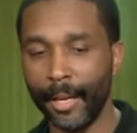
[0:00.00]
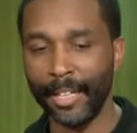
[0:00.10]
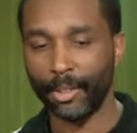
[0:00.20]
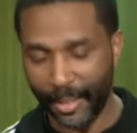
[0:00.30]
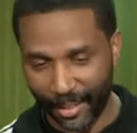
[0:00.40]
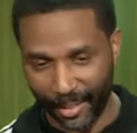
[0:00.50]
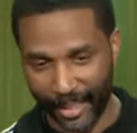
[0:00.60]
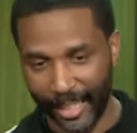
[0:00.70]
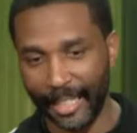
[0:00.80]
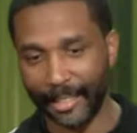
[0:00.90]
So, this
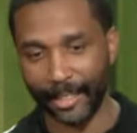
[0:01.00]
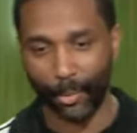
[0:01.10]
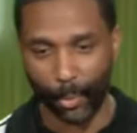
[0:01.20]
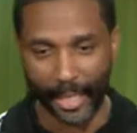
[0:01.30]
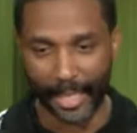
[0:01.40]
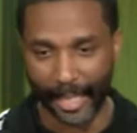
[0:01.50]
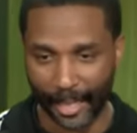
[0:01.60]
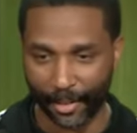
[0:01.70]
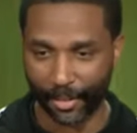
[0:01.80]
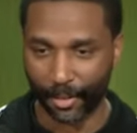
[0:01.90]
season, we can
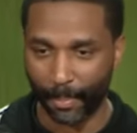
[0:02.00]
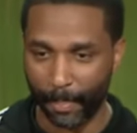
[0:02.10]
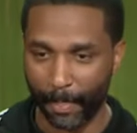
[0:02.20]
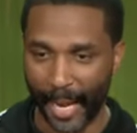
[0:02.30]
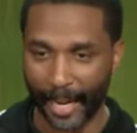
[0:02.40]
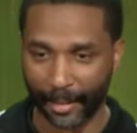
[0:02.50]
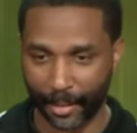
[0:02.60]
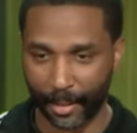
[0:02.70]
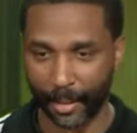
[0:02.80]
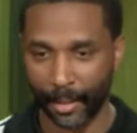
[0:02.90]
expect